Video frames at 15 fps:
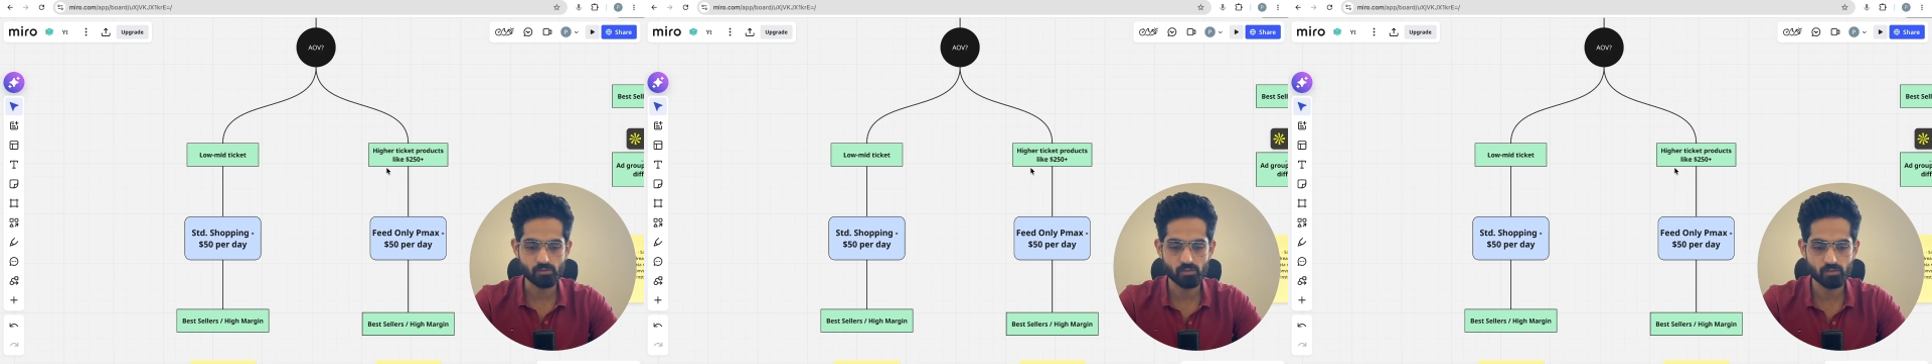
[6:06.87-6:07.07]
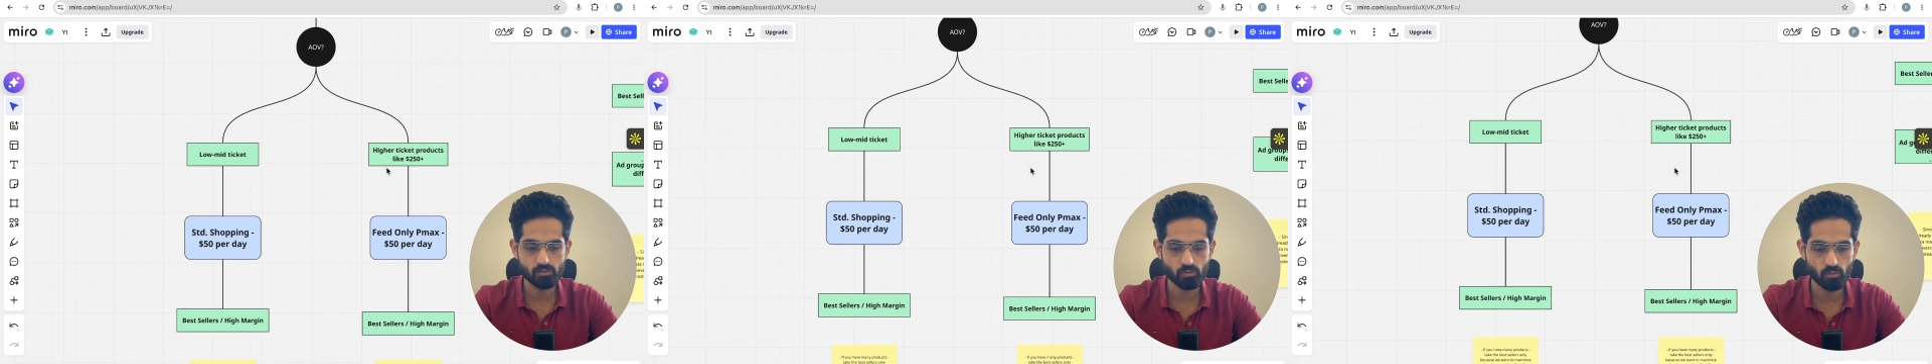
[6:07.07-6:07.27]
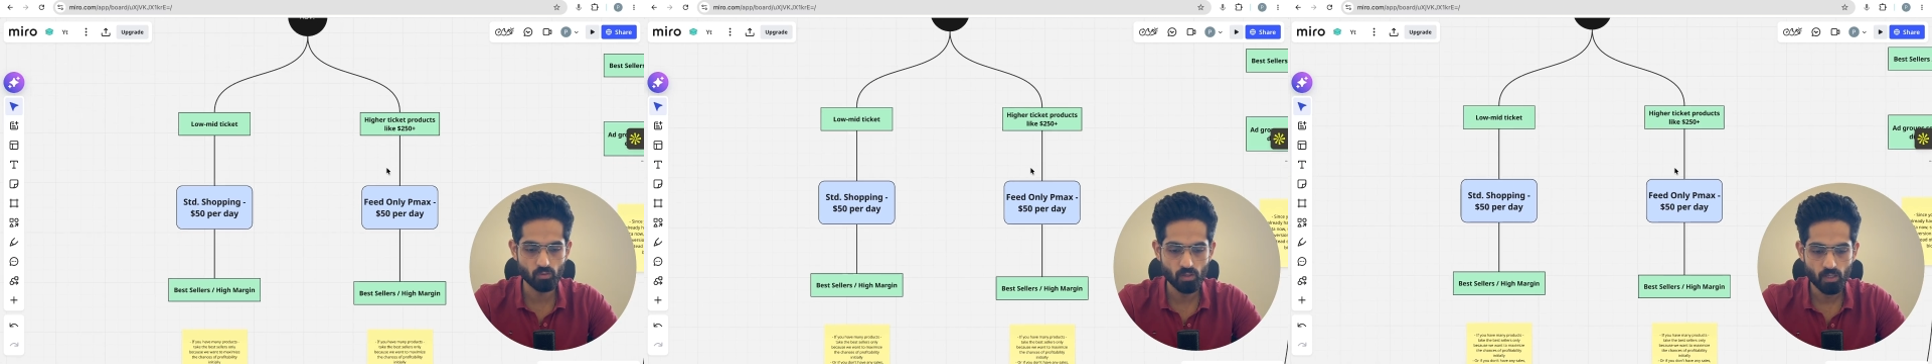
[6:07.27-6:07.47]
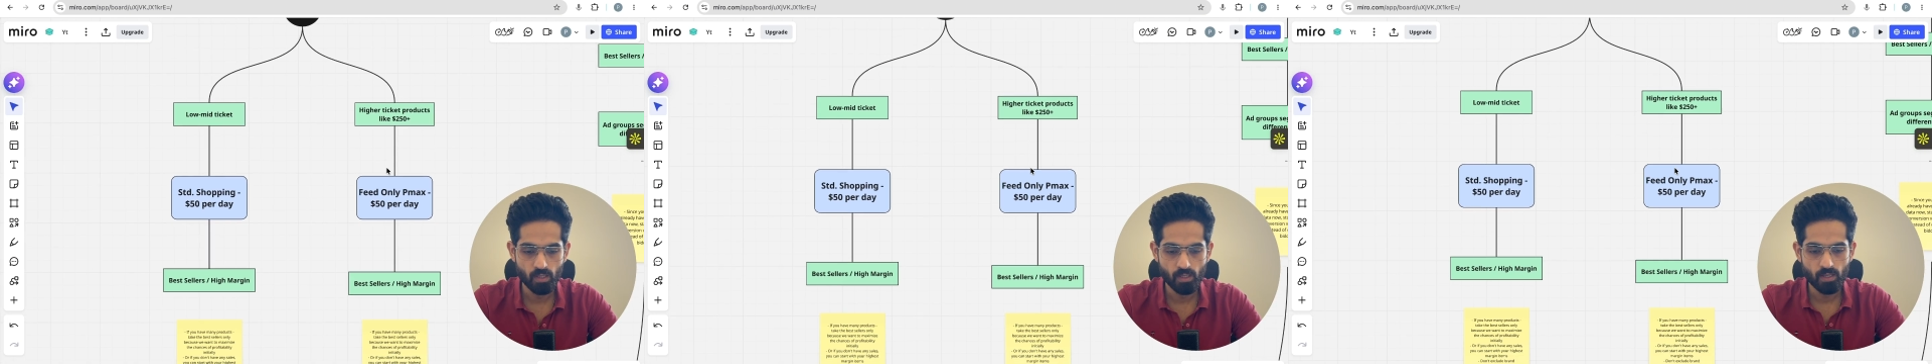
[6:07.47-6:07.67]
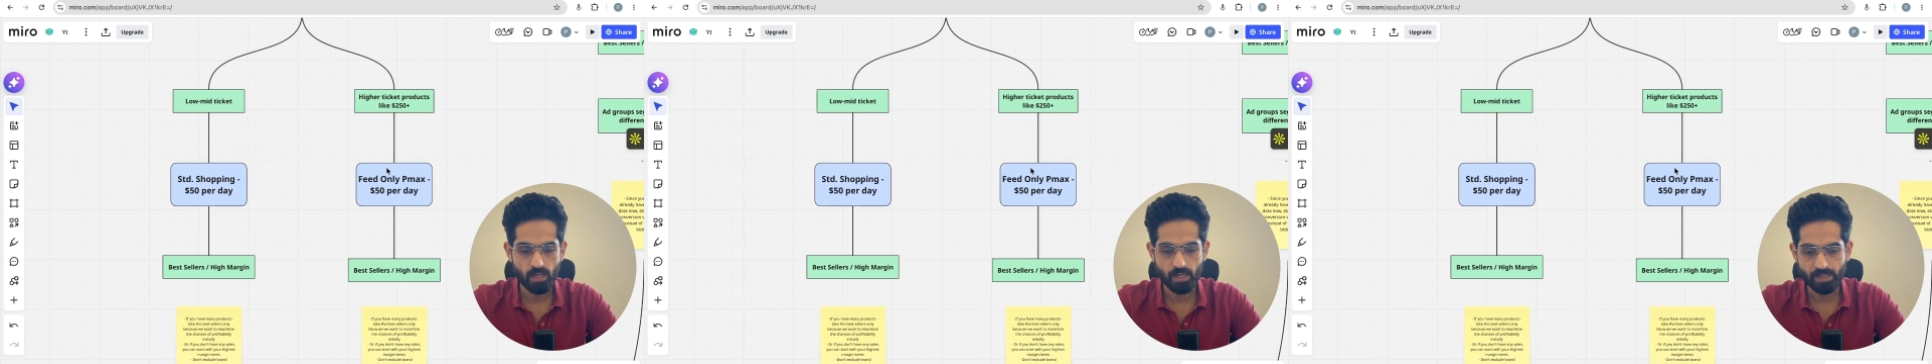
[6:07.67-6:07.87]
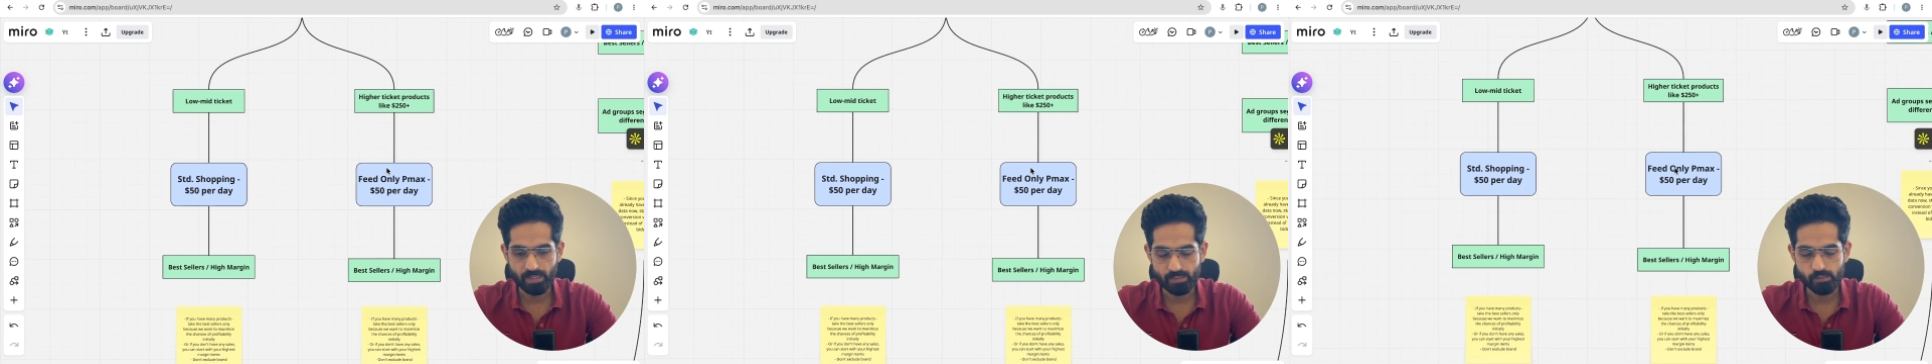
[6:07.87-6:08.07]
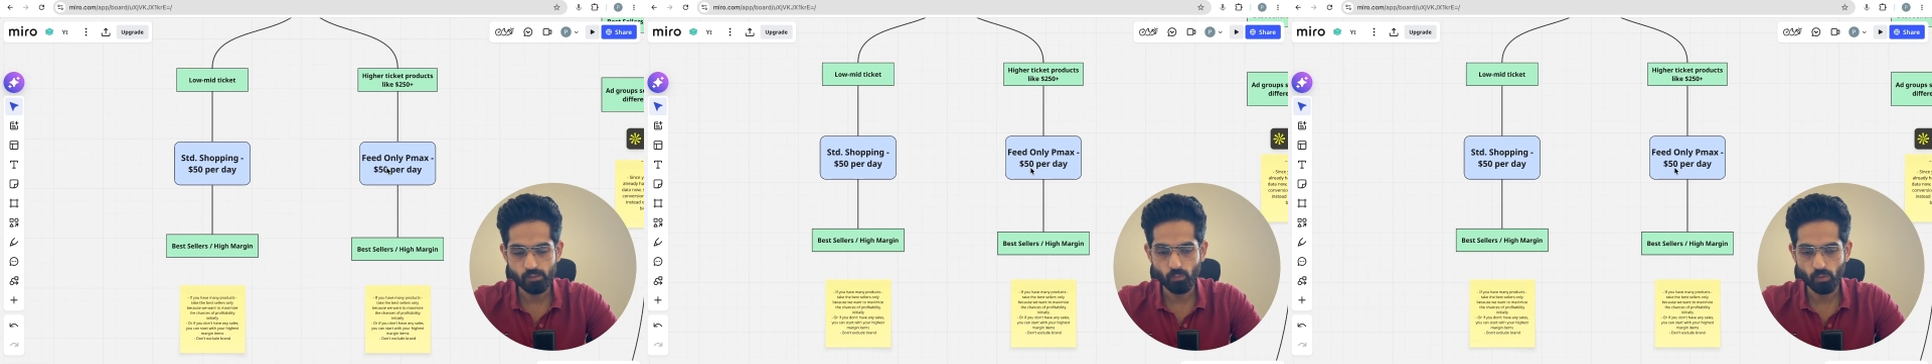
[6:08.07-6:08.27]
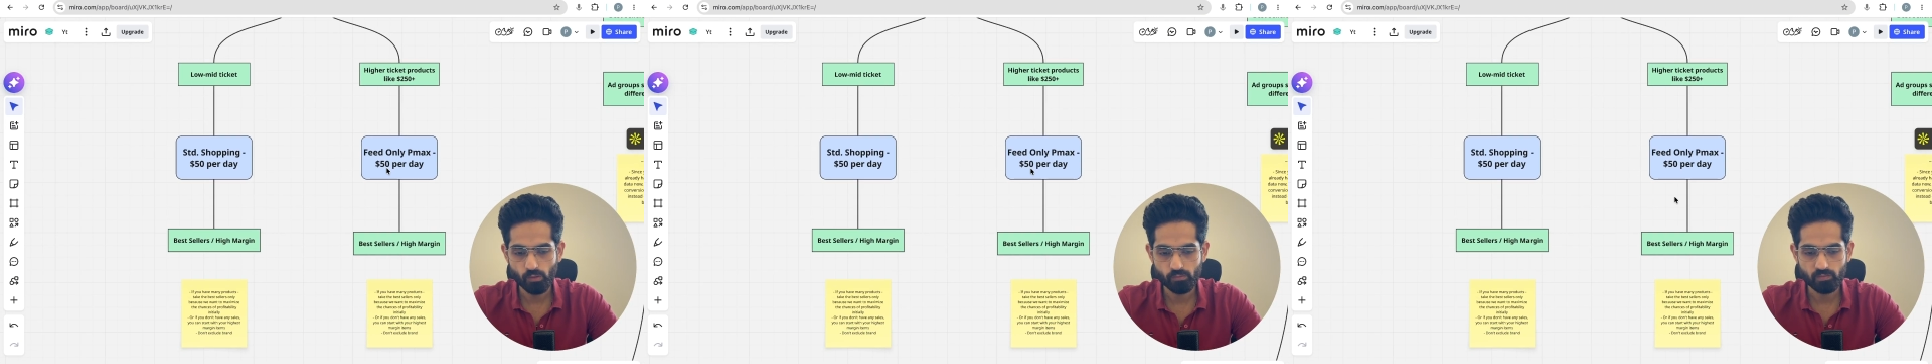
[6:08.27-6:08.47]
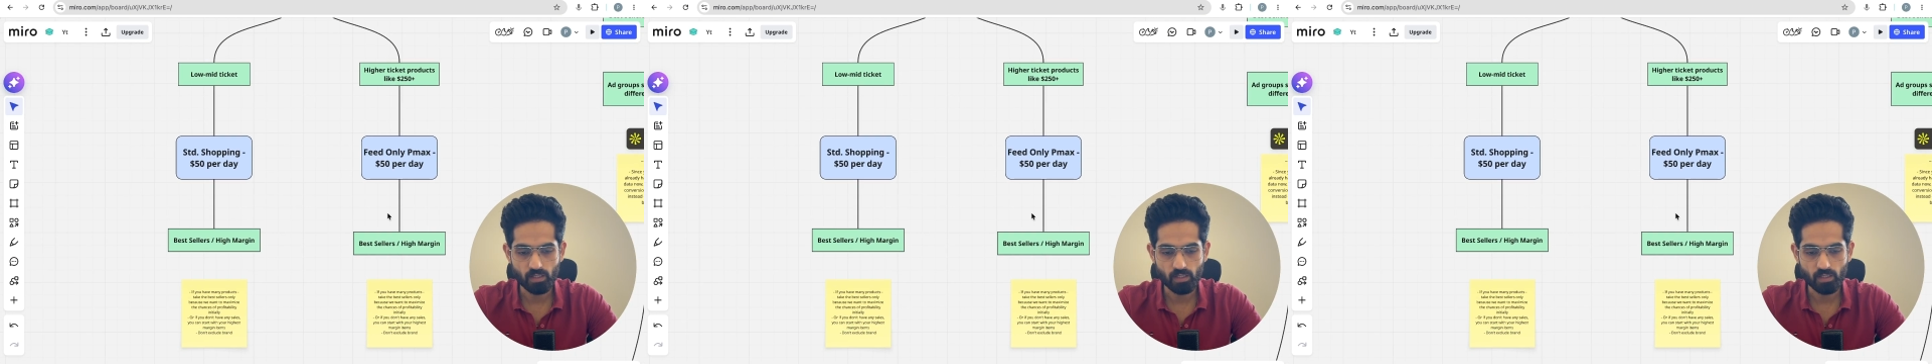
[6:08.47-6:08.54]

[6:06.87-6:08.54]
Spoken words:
So again, you want to